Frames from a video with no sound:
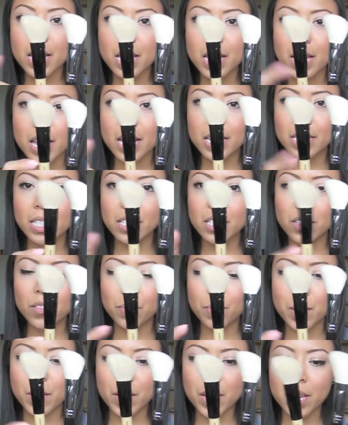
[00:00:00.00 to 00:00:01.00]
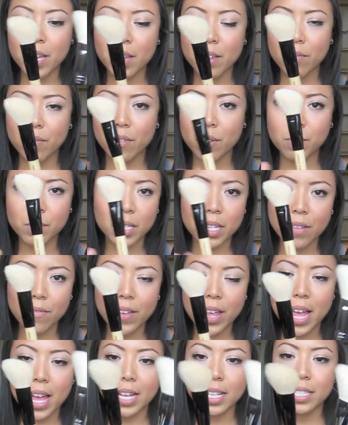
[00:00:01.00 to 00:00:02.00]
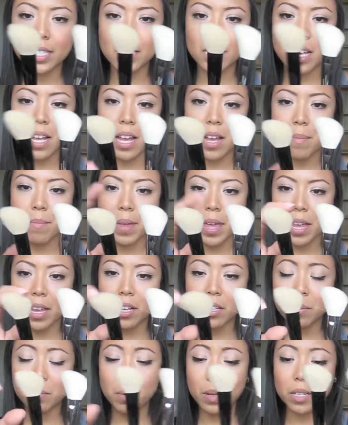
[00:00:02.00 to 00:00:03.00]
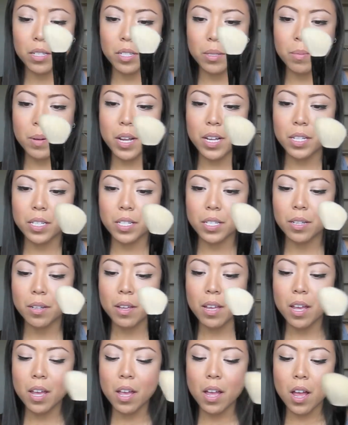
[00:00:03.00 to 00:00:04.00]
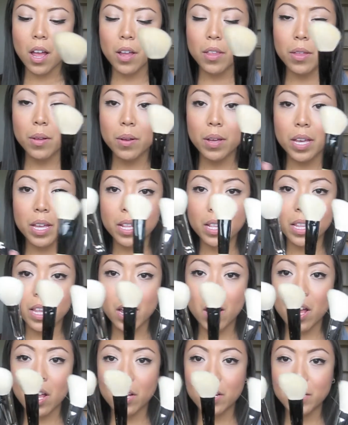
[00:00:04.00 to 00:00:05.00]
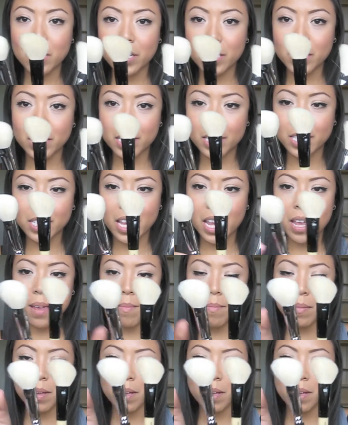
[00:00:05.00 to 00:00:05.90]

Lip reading: Essence of Beauty from CVS angled blush brush. Although they all look the same,